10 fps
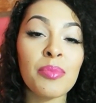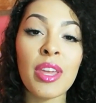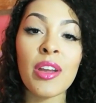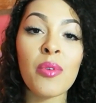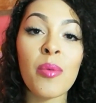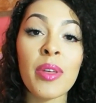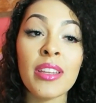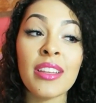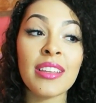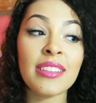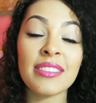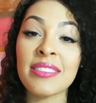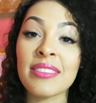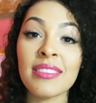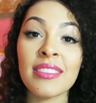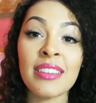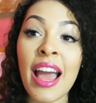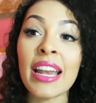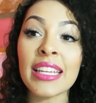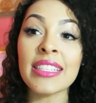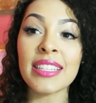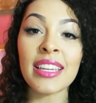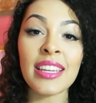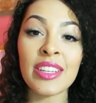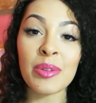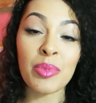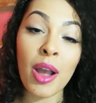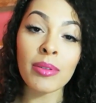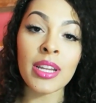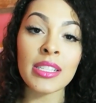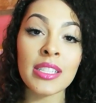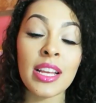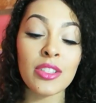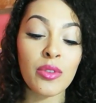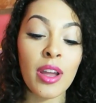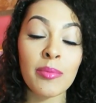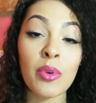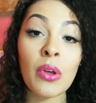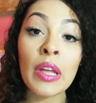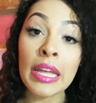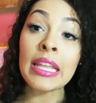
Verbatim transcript: being a woman is not easy, and you're probably not seen as credible.